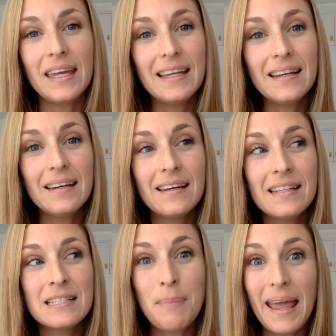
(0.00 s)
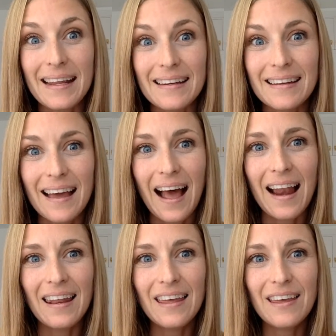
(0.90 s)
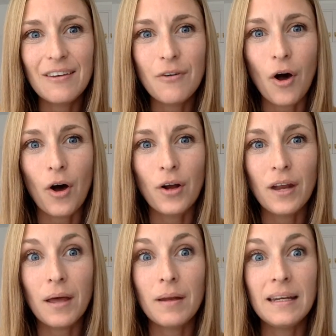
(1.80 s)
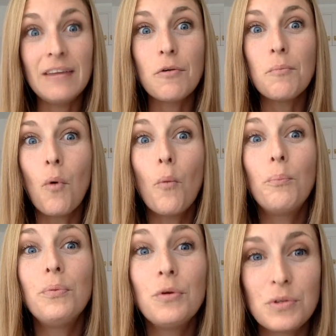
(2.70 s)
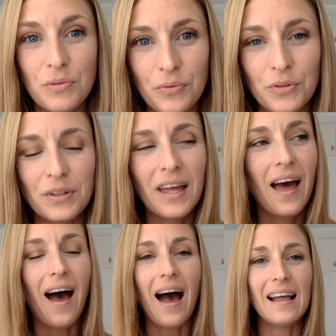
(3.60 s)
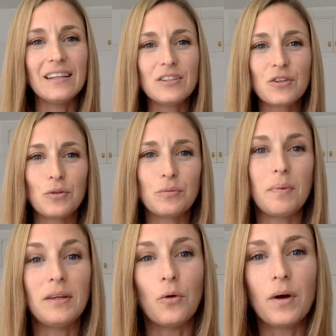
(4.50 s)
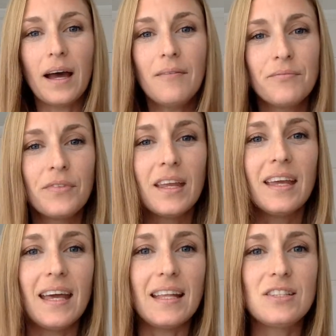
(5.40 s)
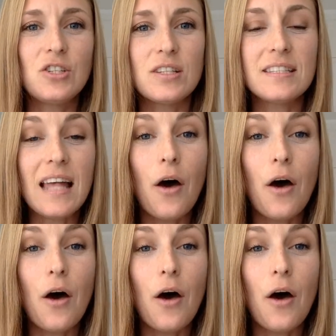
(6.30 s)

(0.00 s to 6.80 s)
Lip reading: in Spain. I live on an even more beautiful island called Mallorca. It's just